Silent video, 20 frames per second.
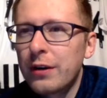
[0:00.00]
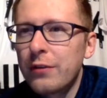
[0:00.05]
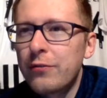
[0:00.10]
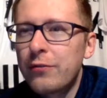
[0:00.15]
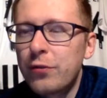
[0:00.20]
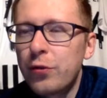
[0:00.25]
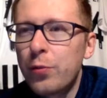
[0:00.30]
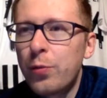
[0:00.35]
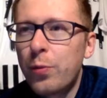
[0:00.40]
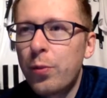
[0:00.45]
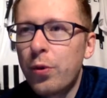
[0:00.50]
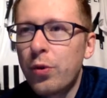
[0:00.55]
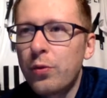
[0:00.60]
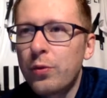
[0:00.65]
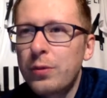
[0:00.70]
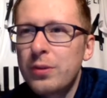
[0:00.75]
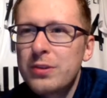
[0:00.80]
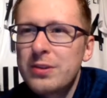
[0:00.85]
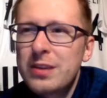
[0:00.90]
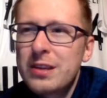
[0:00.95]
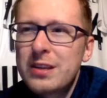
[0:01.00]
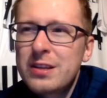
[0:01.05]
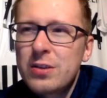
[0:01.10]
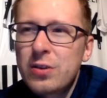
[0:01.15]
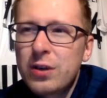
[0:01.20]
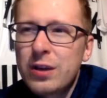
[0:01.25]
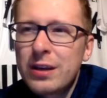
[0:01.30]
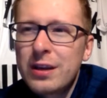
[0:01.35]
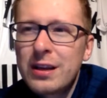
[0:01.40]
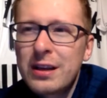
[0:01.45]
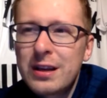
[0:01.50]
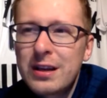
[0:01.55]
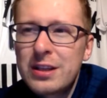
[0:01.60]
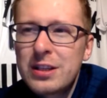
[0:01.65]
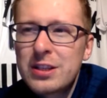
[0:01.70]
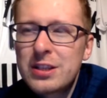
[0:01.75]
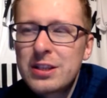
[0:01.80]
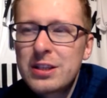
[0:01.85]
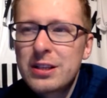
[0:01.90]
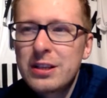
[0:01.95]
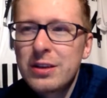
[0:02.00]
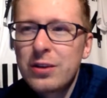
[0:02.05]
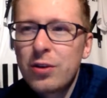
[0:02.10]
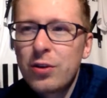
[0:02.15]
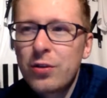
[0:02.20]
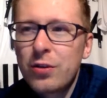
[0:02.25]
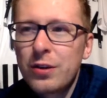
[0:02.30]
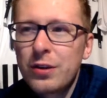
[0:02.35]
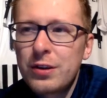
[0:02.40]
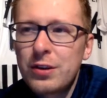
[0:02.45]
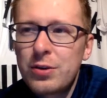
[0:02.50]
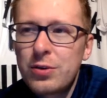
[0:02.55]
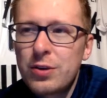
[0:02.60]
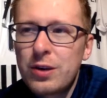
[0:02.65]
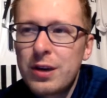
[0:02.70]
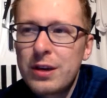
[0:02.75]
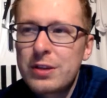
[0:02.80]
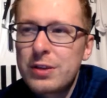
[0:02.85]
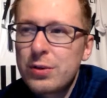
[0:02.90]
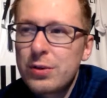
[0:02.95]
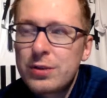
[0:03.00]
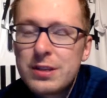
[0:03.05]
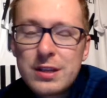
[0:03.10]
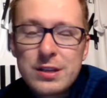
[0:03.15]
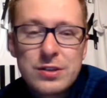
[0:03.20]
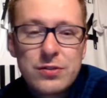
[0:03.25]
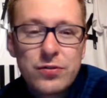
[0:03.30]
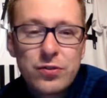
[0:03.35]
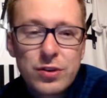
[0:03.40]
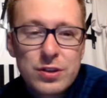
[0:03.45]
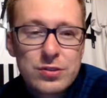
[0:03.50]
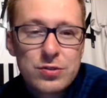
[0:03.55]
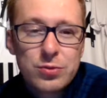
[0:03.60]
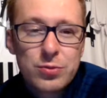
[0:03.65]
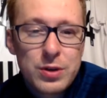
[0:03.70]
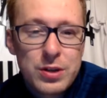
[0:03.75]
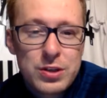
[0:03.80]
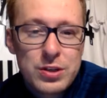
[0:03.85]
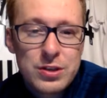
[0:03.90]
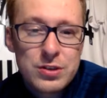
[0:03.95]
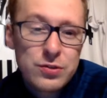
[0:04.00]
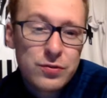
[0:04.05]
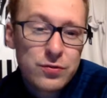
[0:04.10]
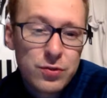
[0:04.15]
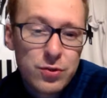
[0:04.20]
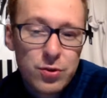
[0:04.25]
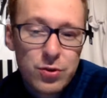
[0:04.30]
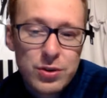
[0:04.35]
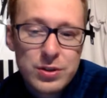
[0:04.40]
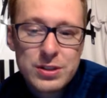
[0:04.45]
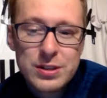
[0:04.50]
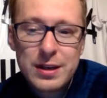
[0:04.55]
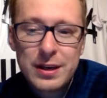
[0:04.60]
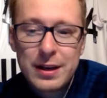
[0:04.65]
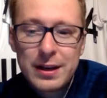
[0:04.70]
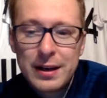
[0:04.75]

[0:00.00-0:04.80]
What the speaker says: football, because they talk in English over in the UK, so it's easy for us Norwegians, of course.